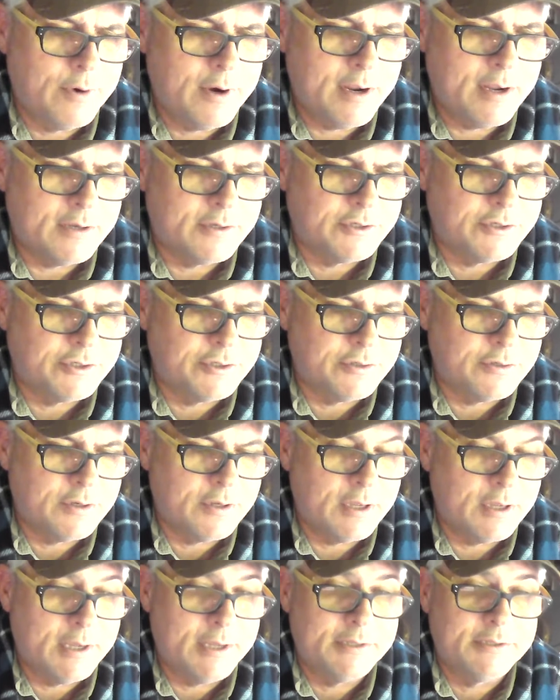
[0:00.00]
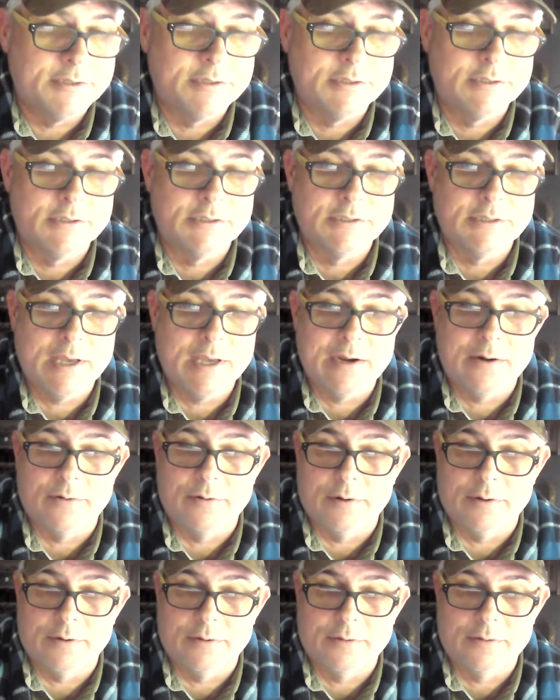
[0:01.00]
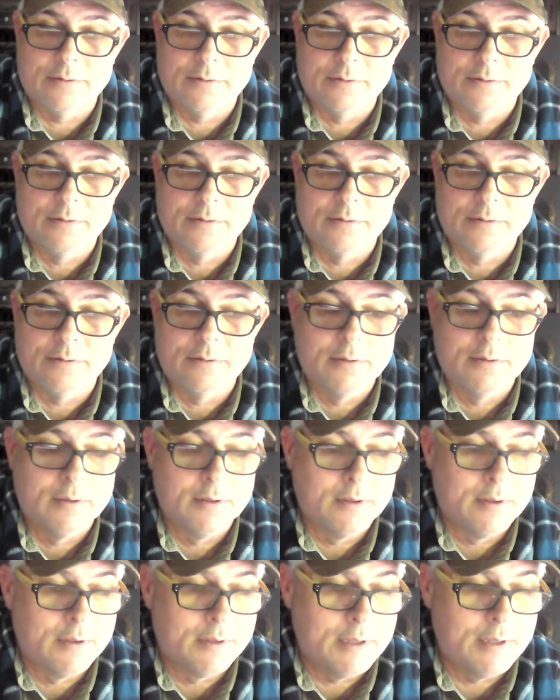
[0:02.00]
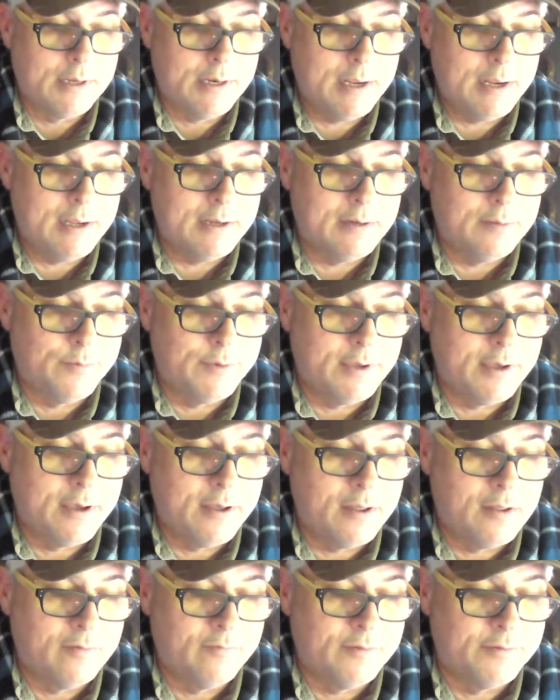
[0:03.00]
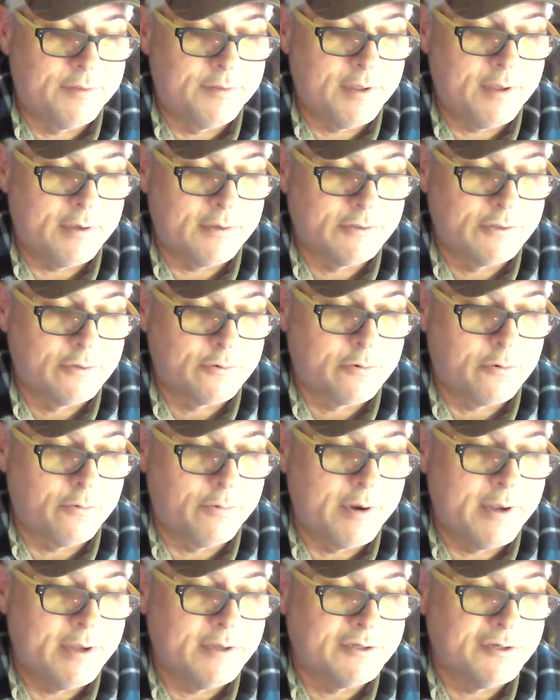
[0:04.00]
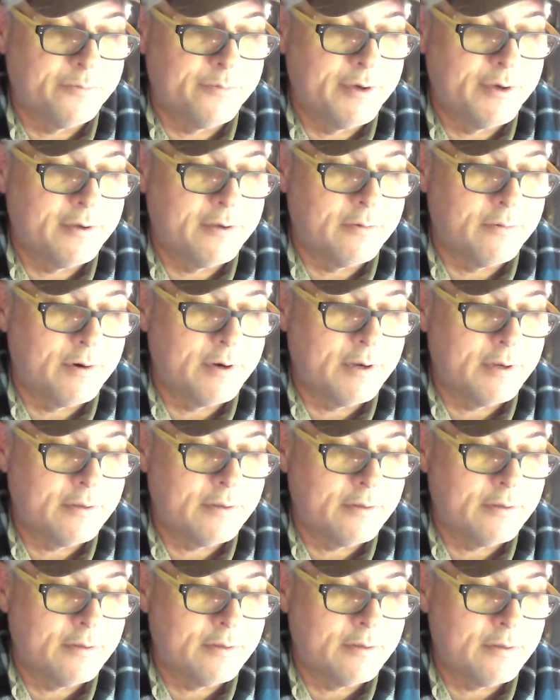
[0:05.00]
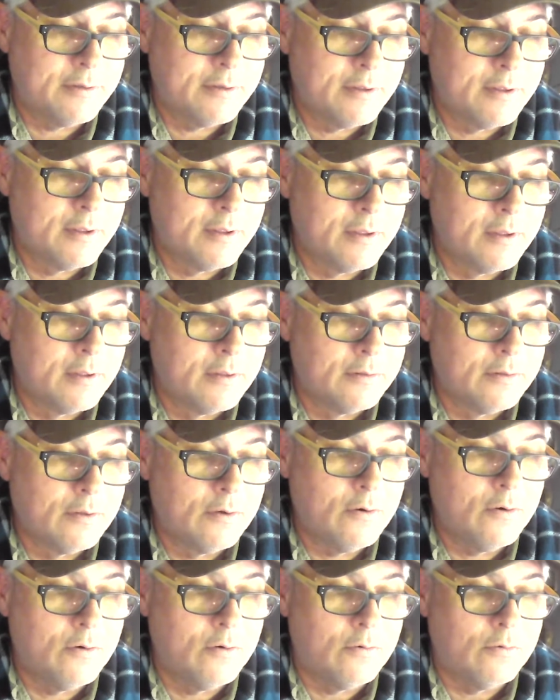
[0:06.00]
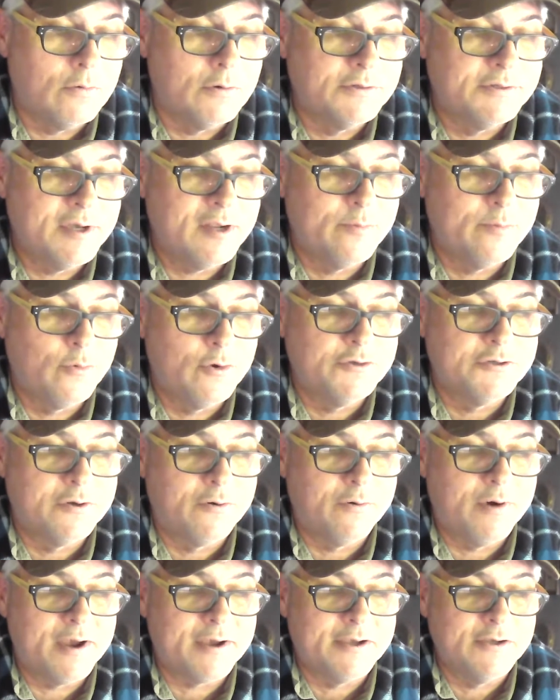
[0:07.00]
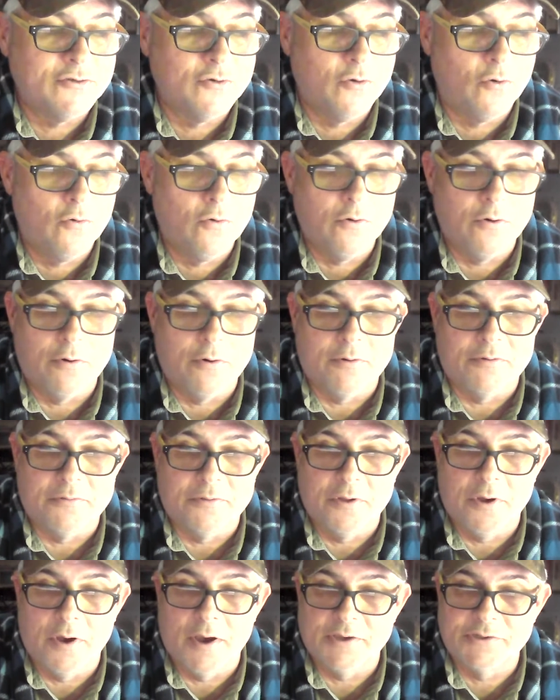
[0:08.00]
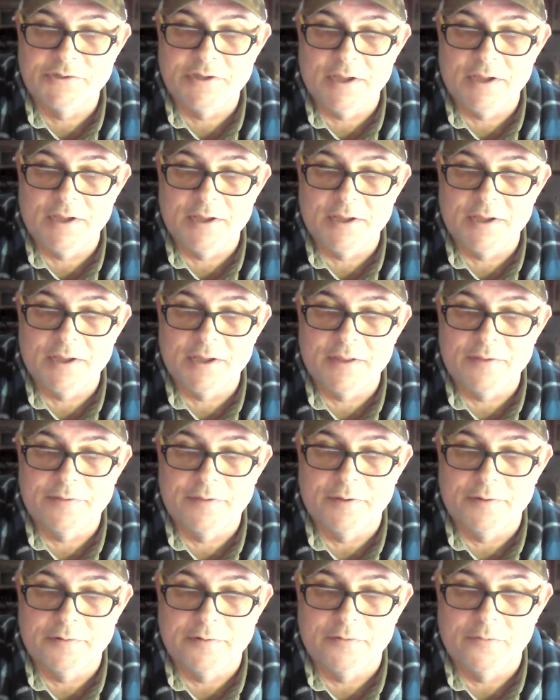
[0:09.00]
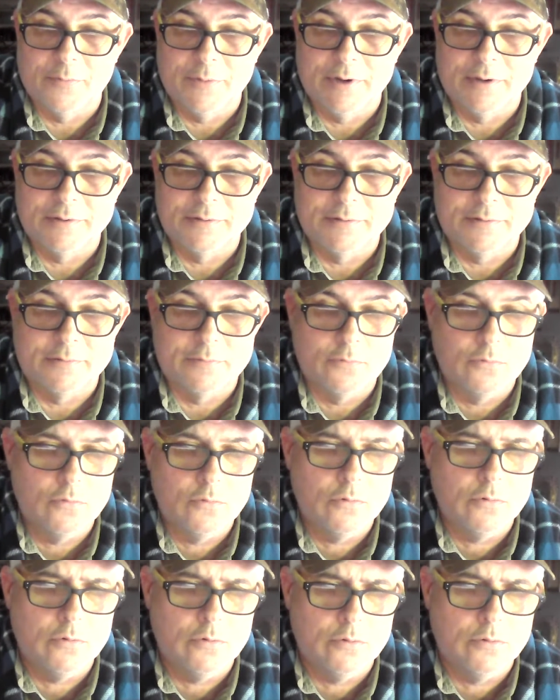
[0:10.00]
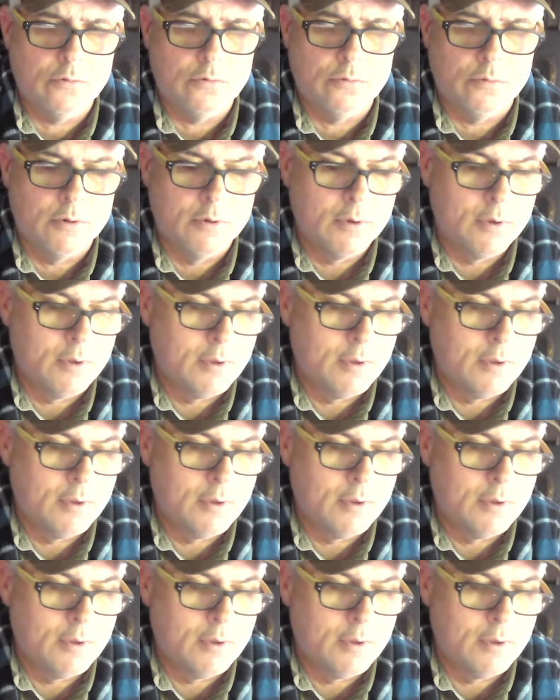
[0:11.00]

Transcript: Ranch, etc. And they had to be a hell of a thing, Circle Ranch, I bet you, right? Oh, Saddle Boys of the Rockies or Lost on Thunder Mountain. Woo!